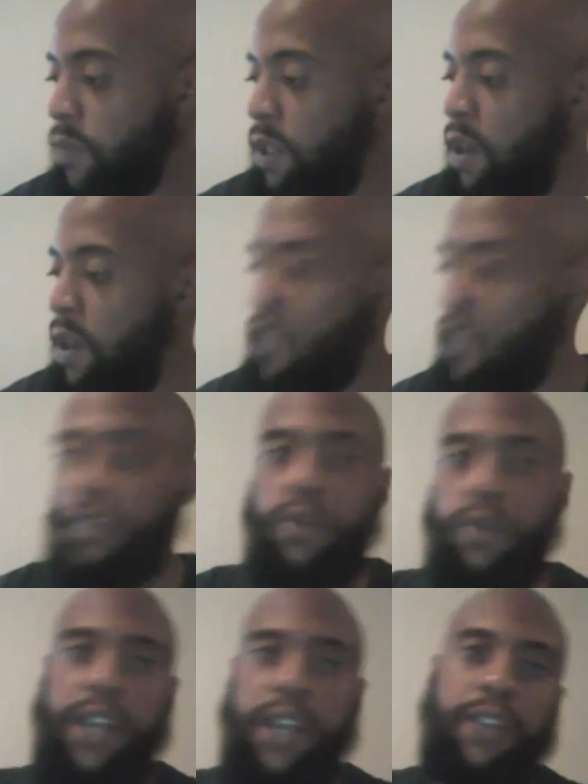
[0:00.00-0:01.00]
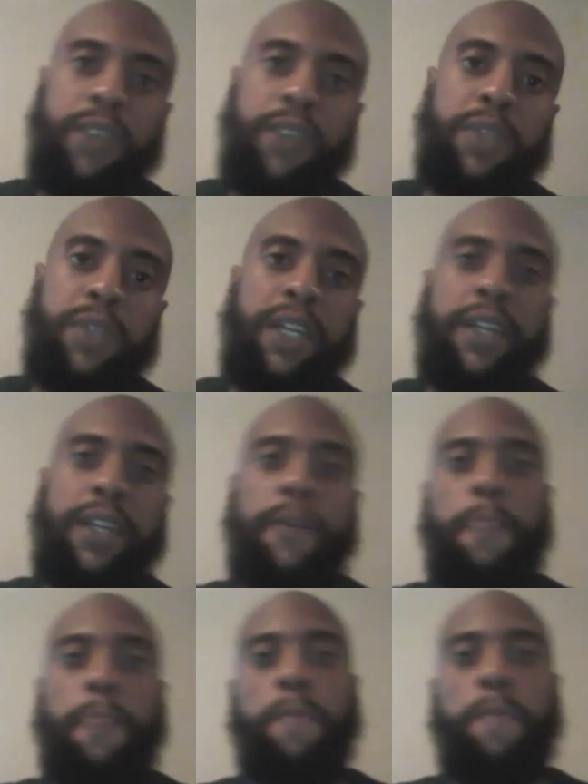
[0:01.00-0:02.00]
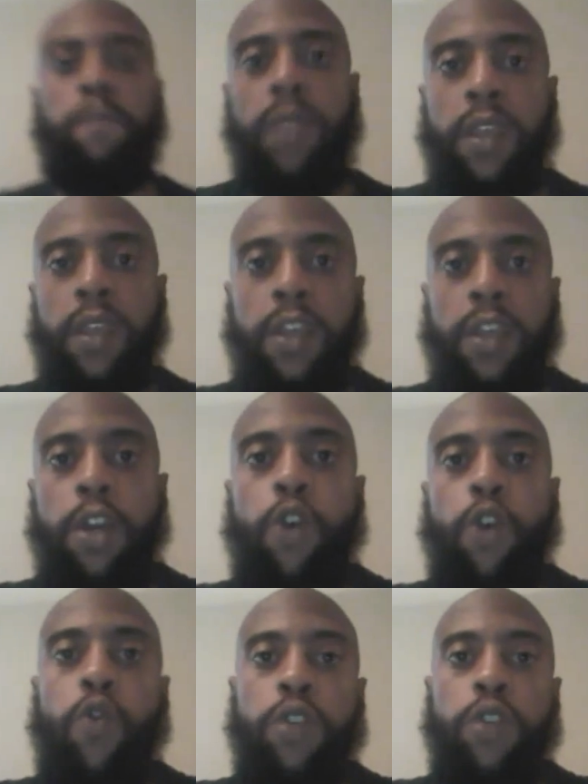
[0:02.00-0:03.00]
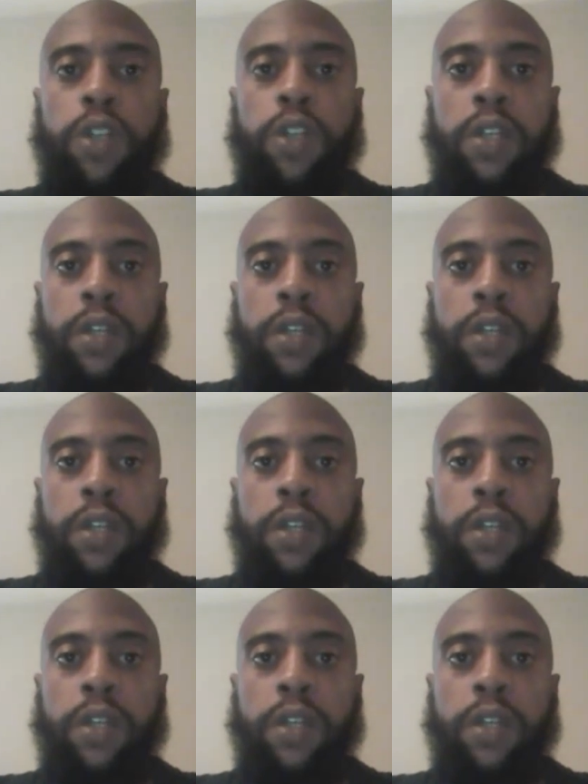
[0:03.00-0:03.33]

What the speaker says: Alright, so right there in the beginning, Yahuwah